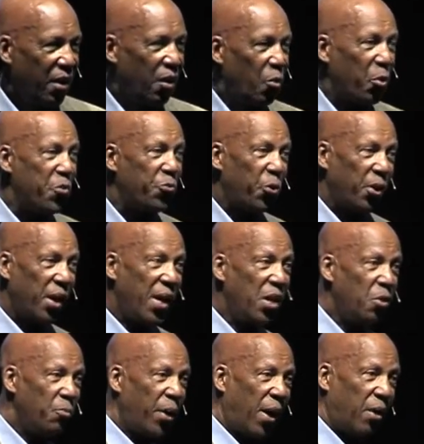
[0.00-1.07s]
We forget
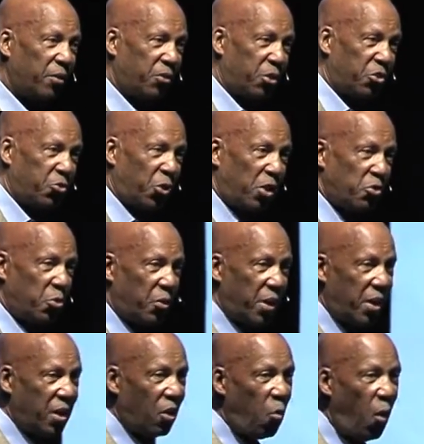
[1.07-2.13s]
about the structural
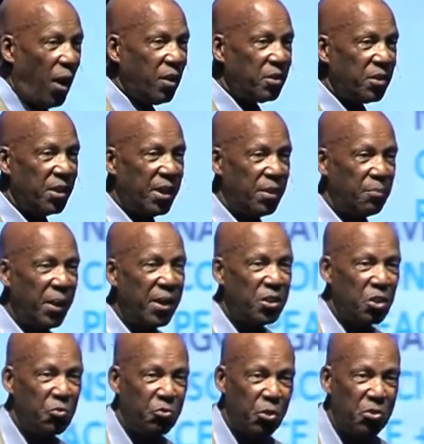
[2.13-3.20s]
inequality that makes
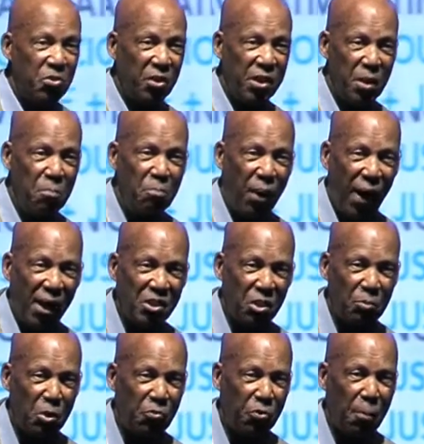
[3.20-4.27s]
it virtually
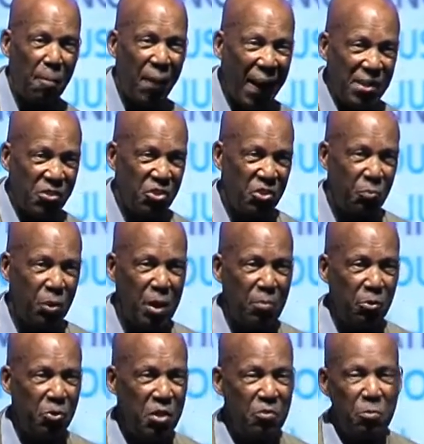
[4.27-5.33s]
impossible for masses of people
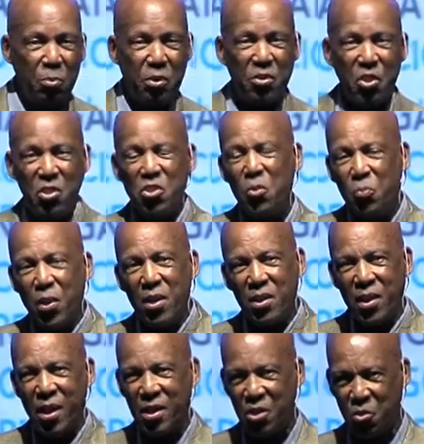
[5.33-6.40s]
to even participate in
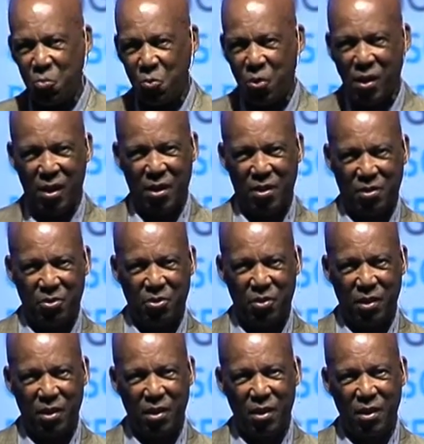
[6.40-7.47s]
that enterprise.
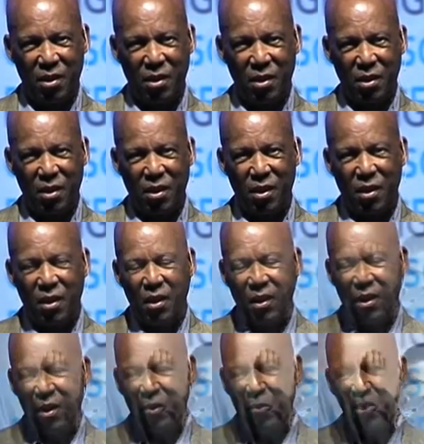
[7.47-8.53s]

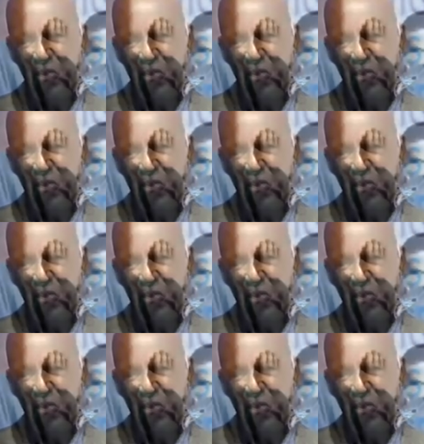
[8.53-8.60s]
When